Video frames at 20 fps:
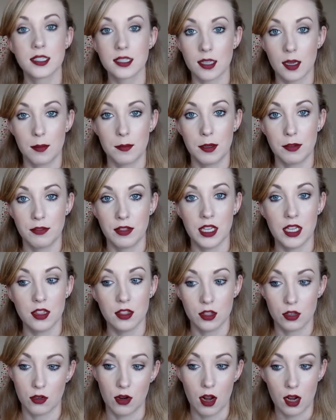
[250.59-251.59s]
some of the
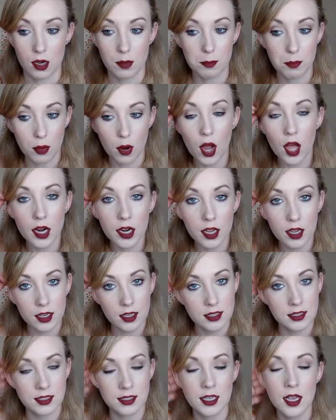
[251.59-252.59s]
Lorac
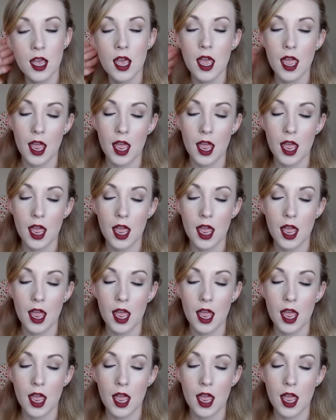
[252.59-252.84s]
products